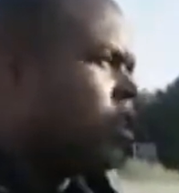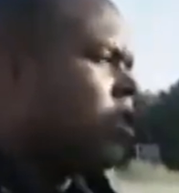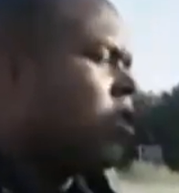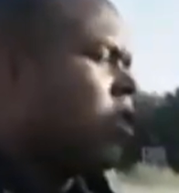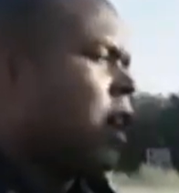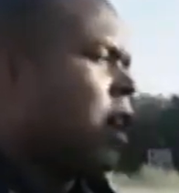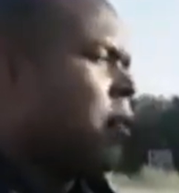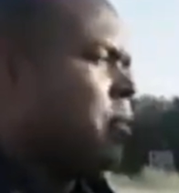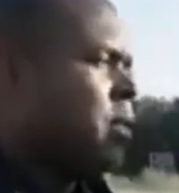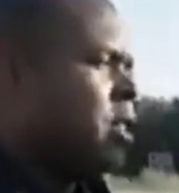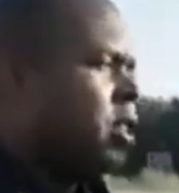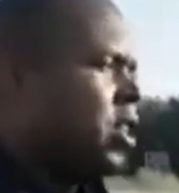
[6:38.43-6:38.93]
gonna
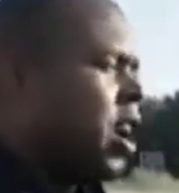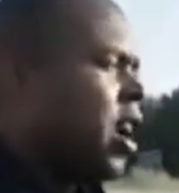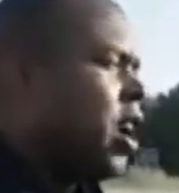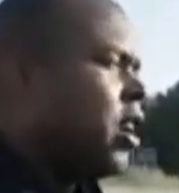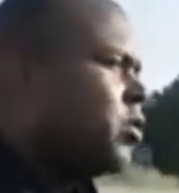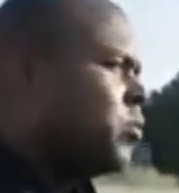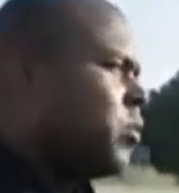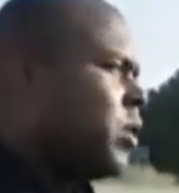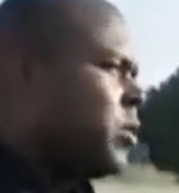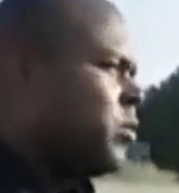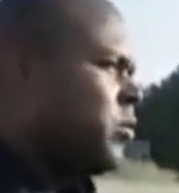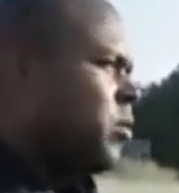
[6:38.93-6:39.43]
have to be
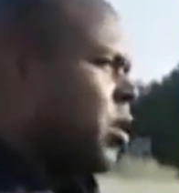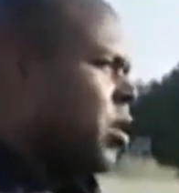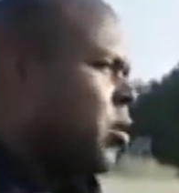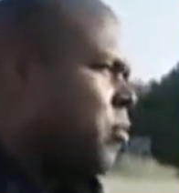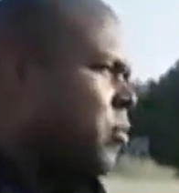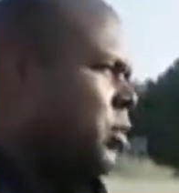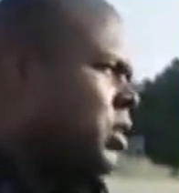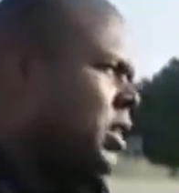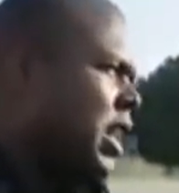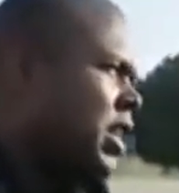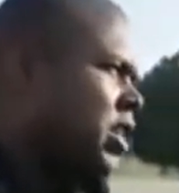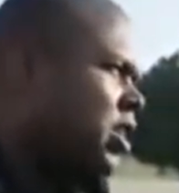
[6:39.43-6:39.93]
charged with
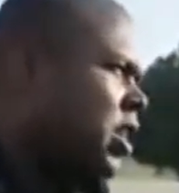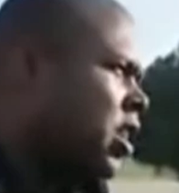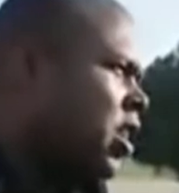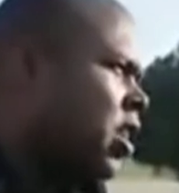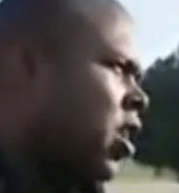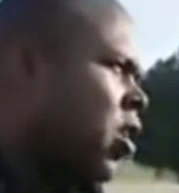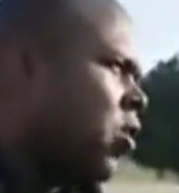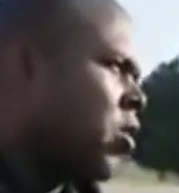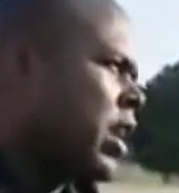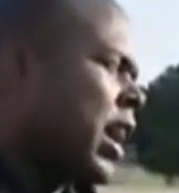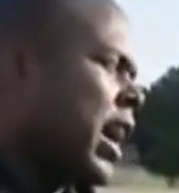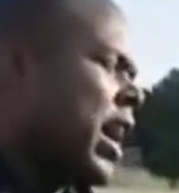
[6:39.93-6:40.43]
possession of
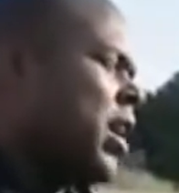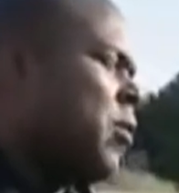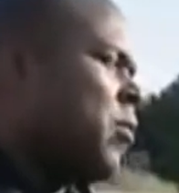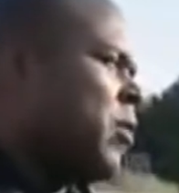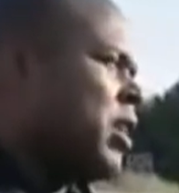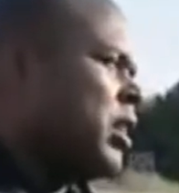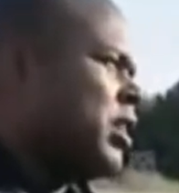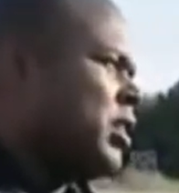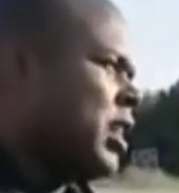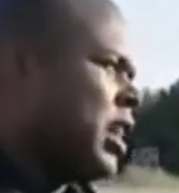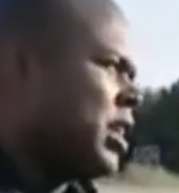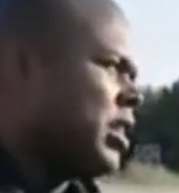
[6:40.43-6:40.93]
cocaine with
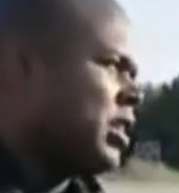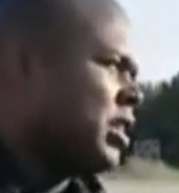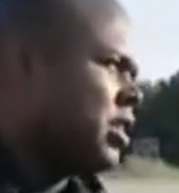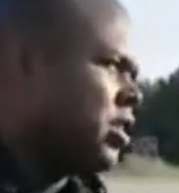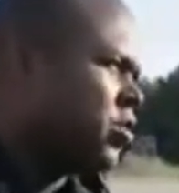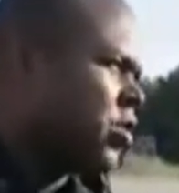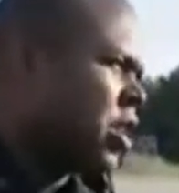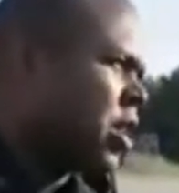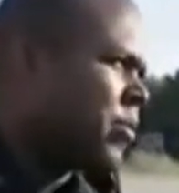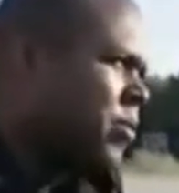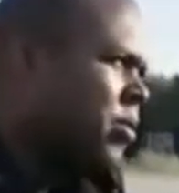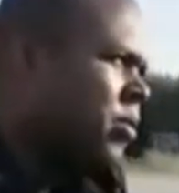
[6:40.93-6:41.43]
intent to
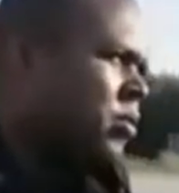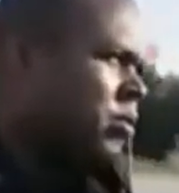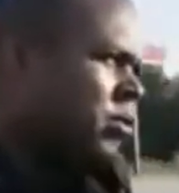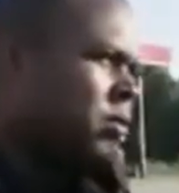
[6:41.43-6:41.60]
distribute.